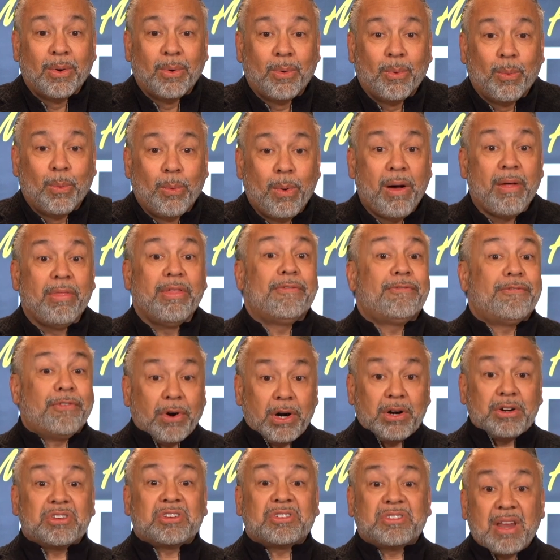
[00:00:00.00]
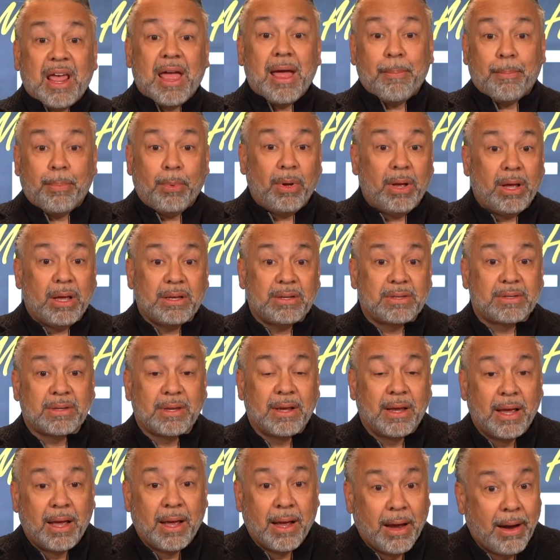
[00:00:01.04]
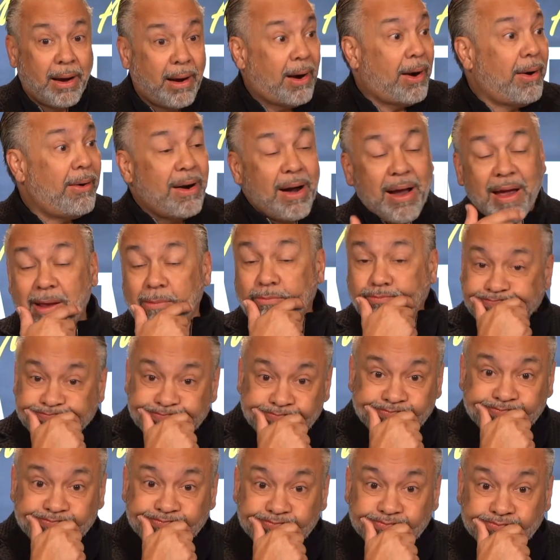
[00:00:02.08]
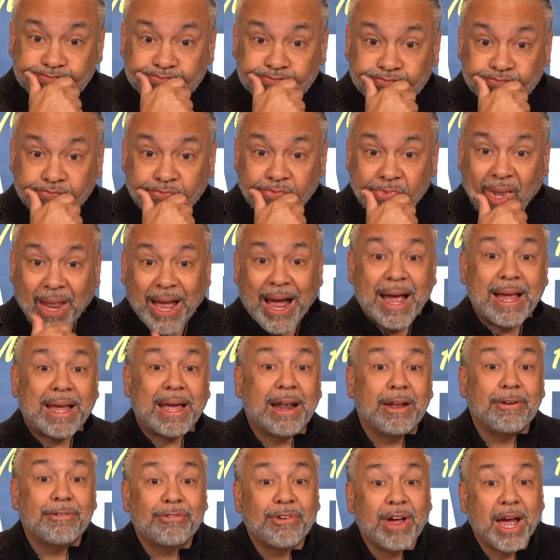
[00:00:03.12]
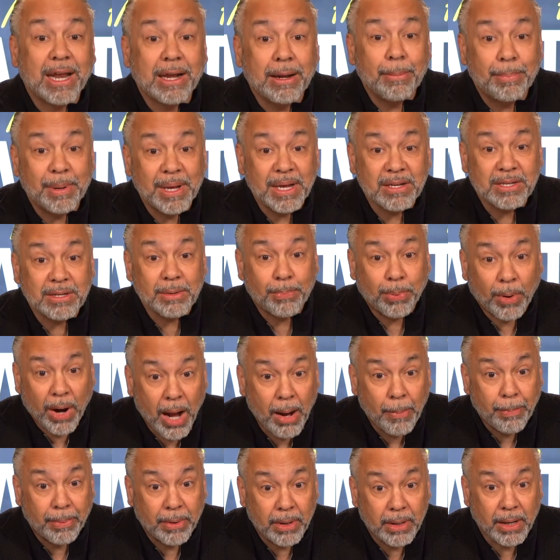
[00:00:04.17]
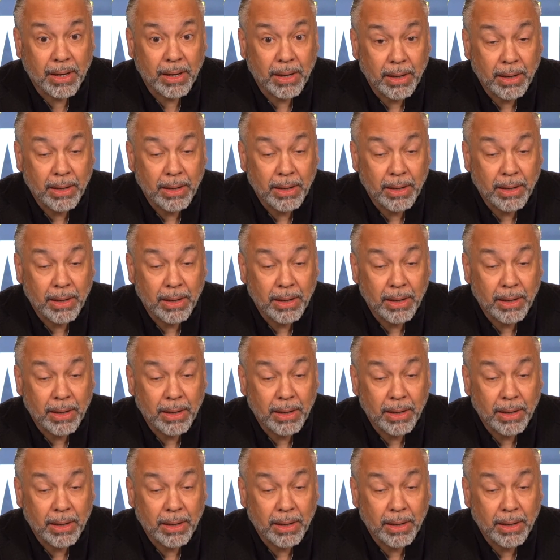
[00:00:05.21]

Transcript: Well, the first step was, all right, I got to find a piece of property.